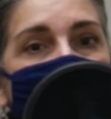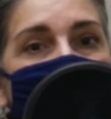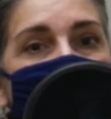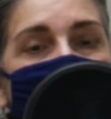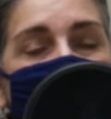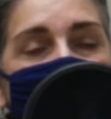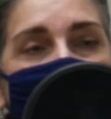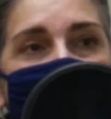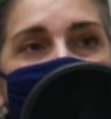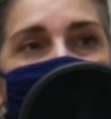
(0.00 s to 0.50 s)

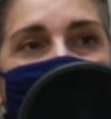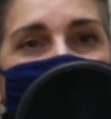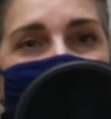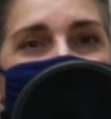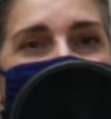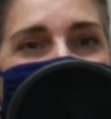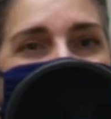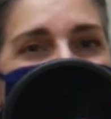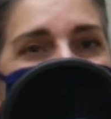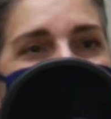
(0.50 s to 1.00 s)
I just
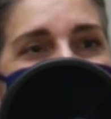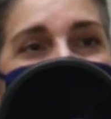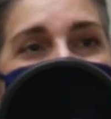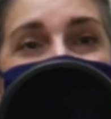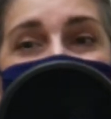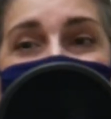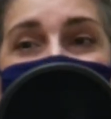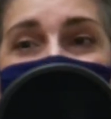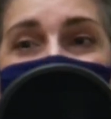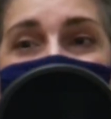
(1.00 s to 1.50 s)
think they
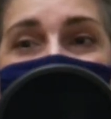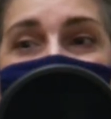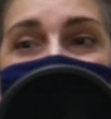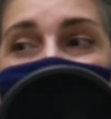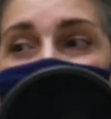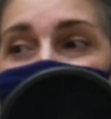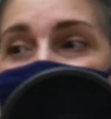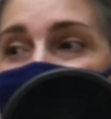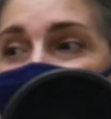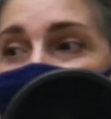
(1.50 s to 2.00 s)
have
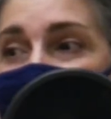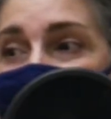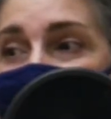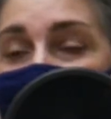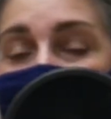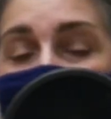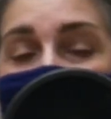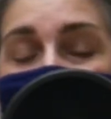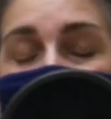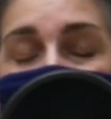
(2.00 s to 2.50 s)

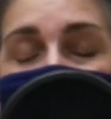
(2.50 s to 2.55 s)
just